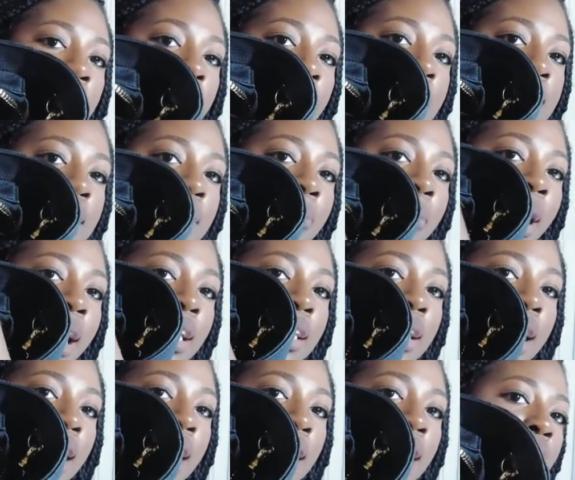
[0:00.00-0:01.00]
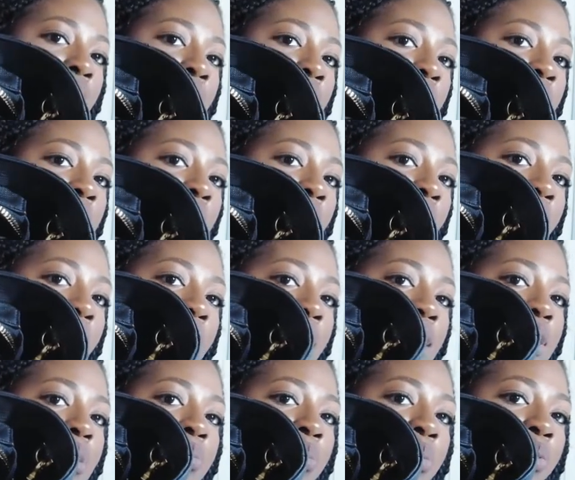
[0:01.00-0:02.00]
it has a magnetic
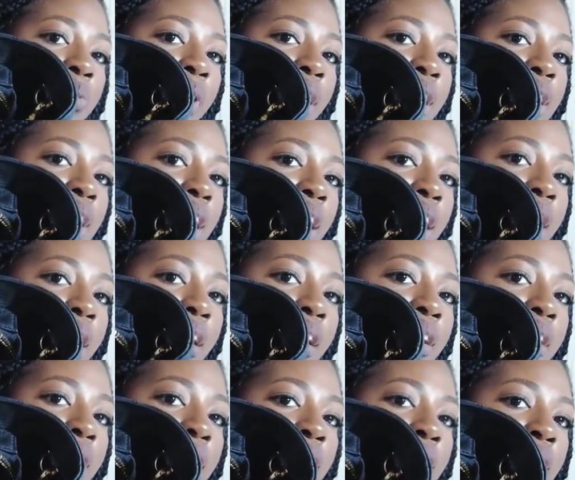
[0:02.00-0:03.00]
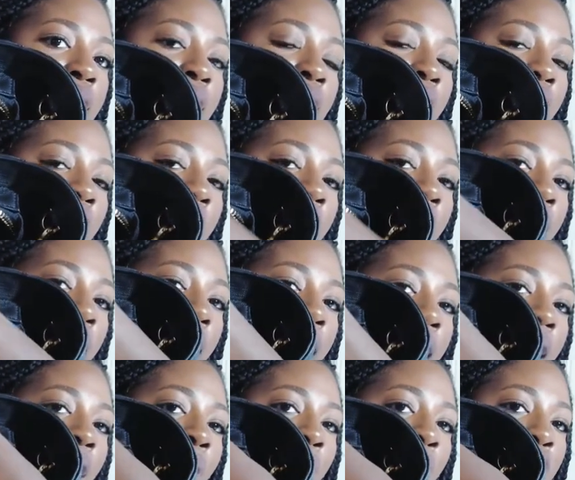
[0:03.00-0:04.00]
clasp right there
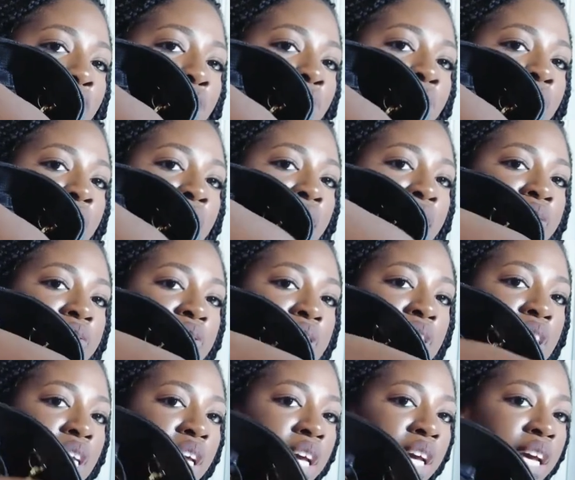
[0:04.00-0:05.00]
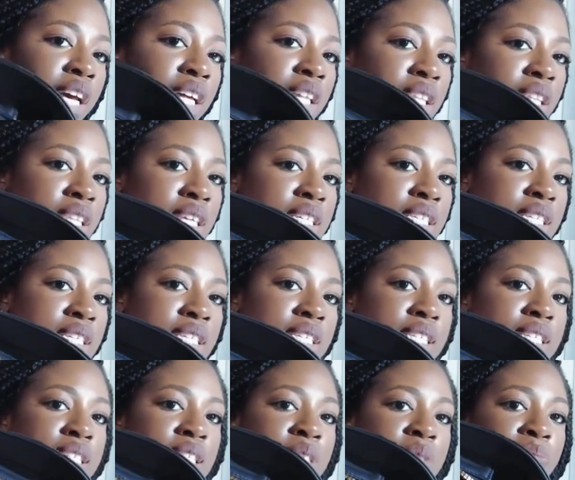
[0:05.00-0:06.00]
and when you lift it this is the
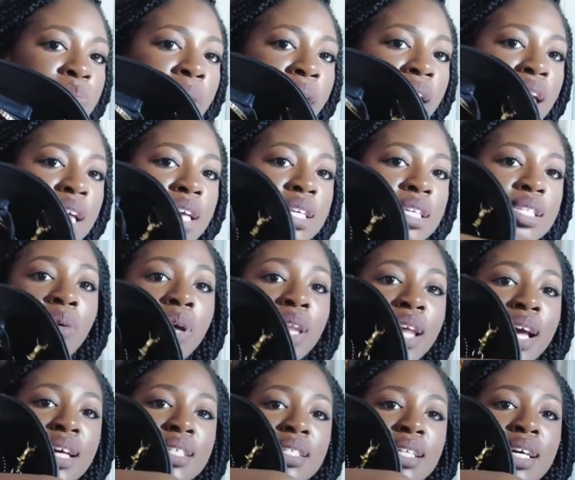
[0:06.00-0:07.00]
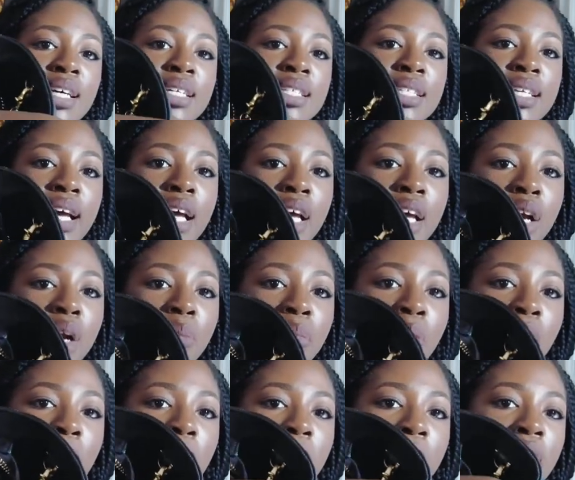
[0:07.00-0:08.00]
space and it has like a second
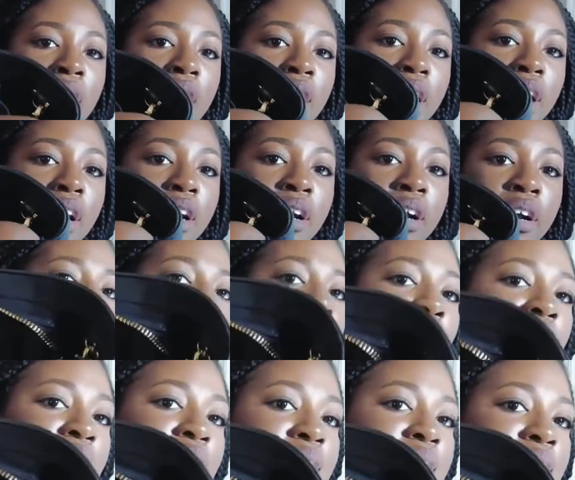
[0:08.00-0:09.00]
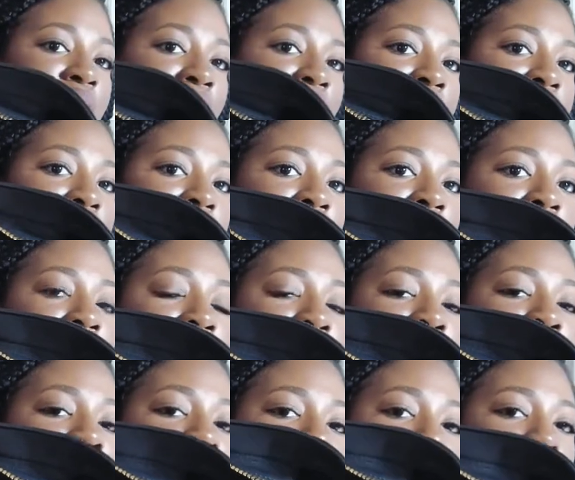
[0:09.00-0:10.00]
compartment here and on the sides here it
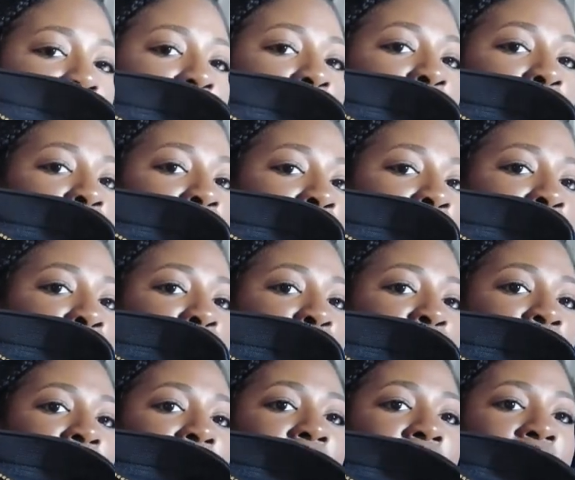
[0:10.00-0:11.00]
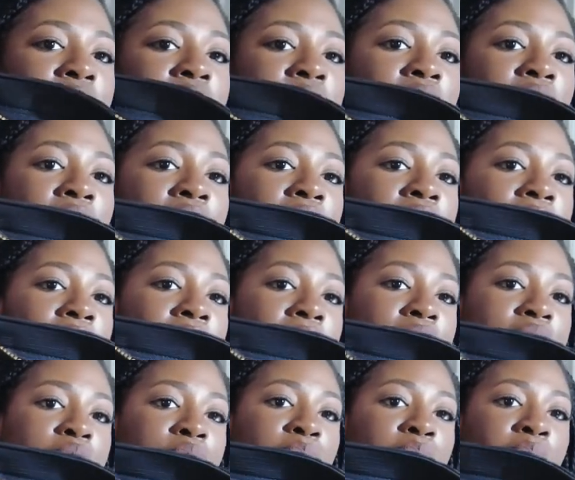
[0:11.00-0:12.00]
has a place where you can put your pen it
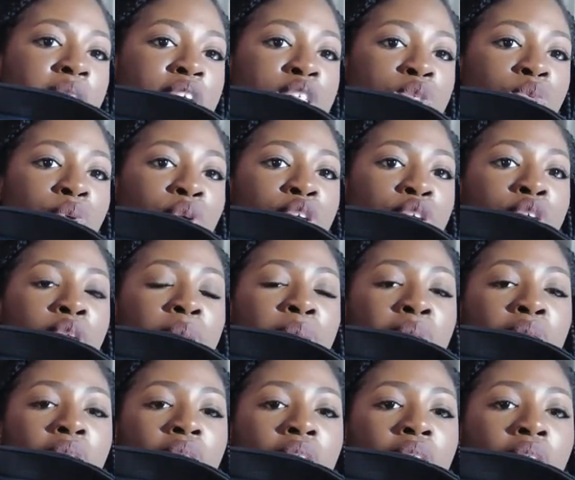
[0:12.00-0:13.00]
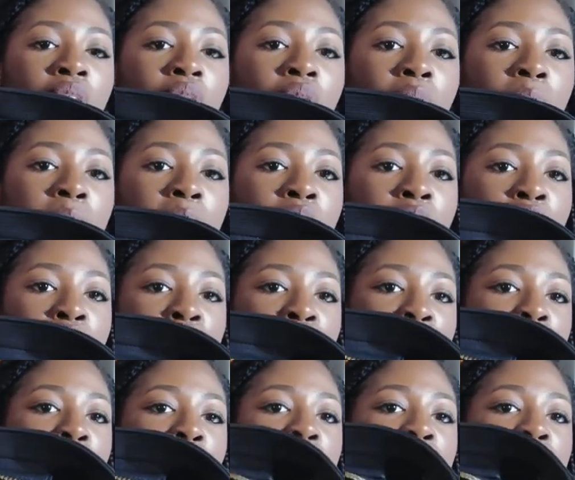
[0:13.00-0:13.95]
has a place where you can put um, your